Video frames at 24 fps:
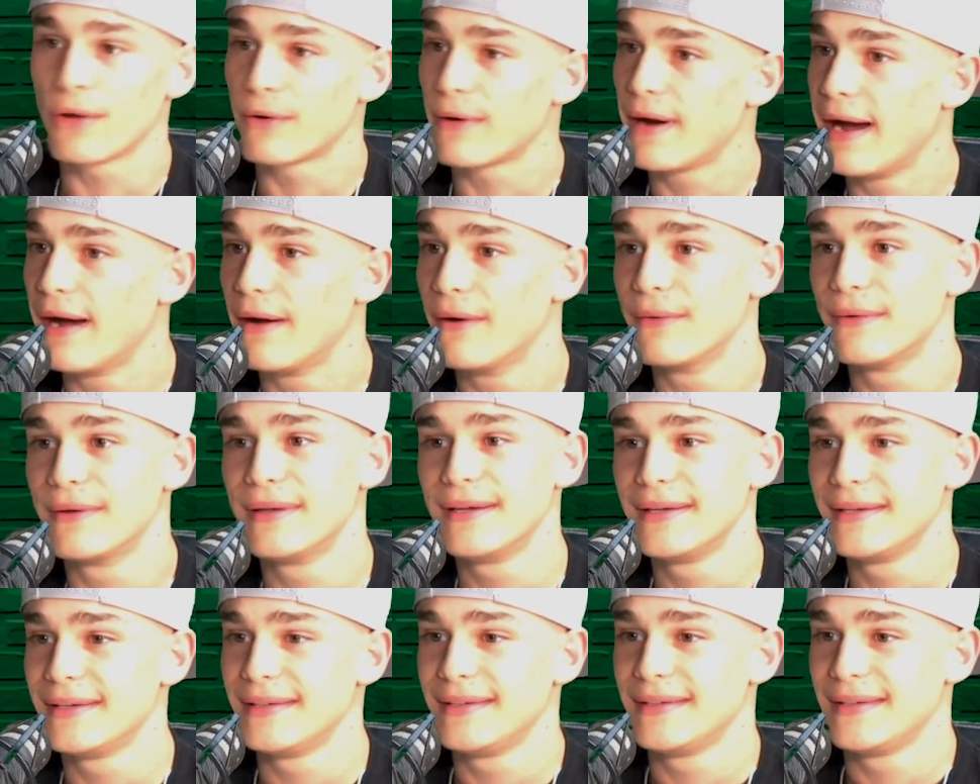around.
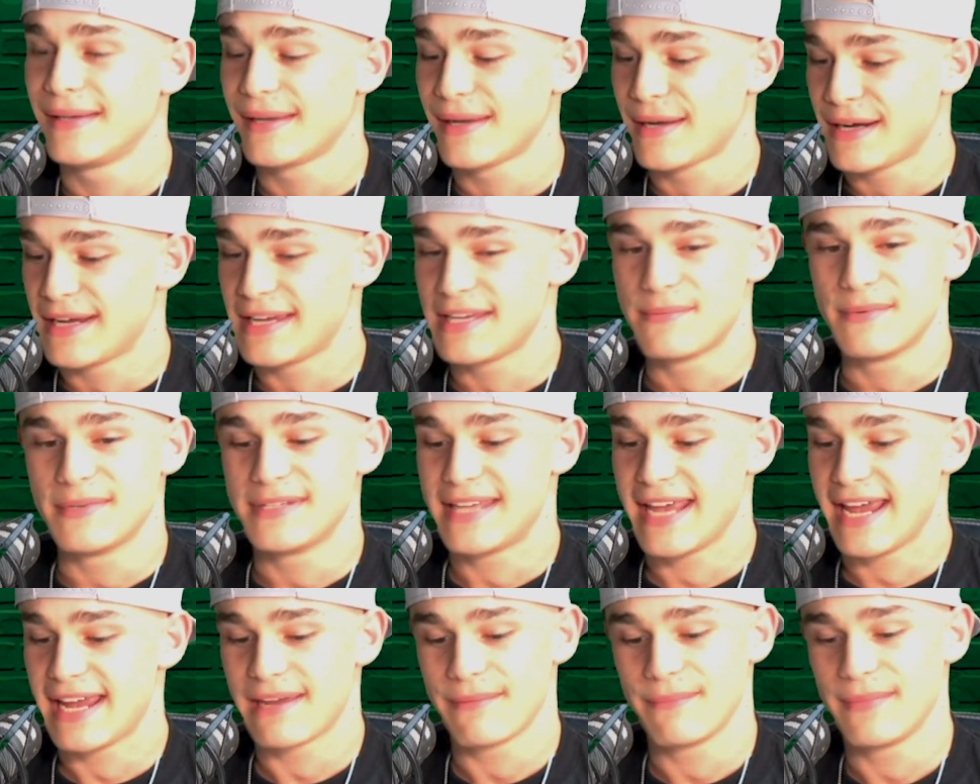He's been
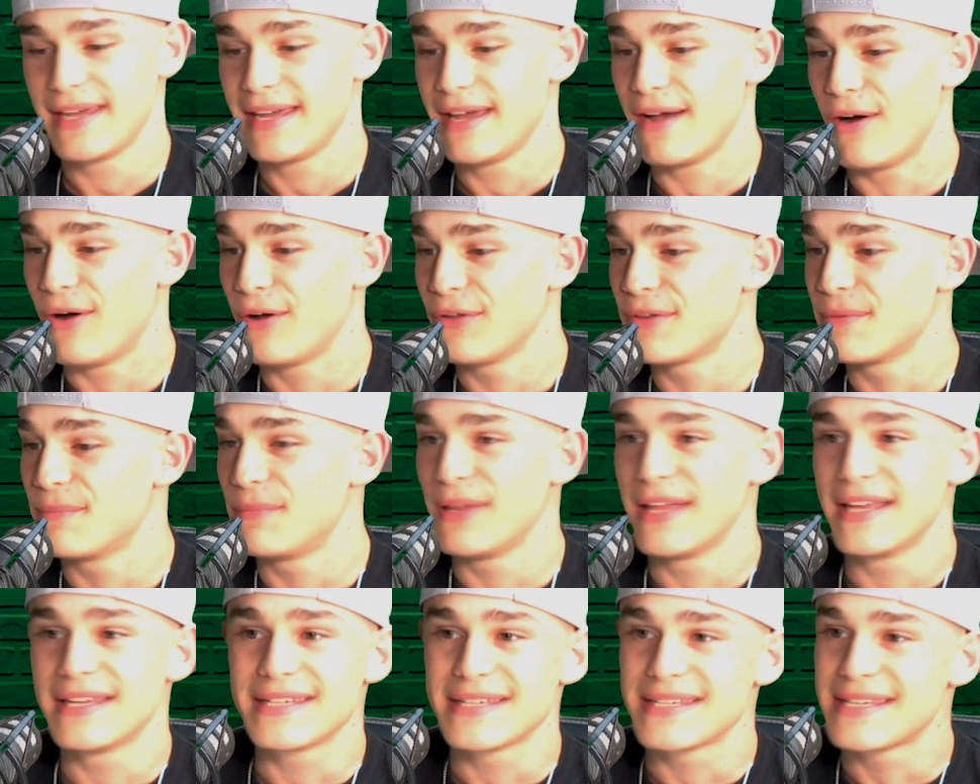taking me all the
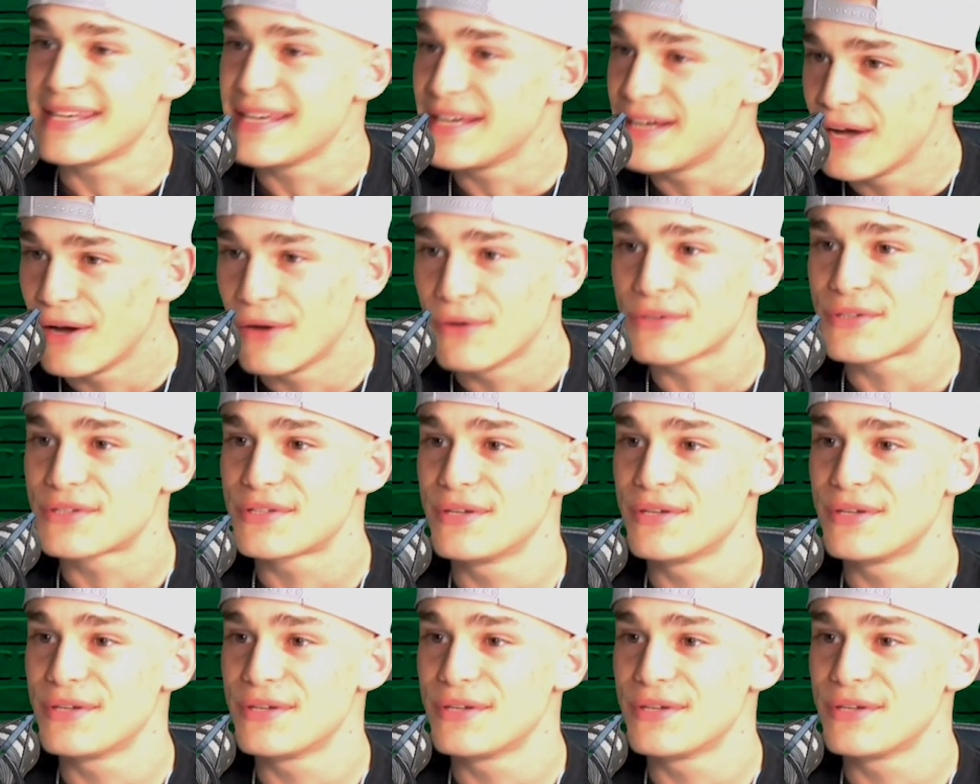places he goes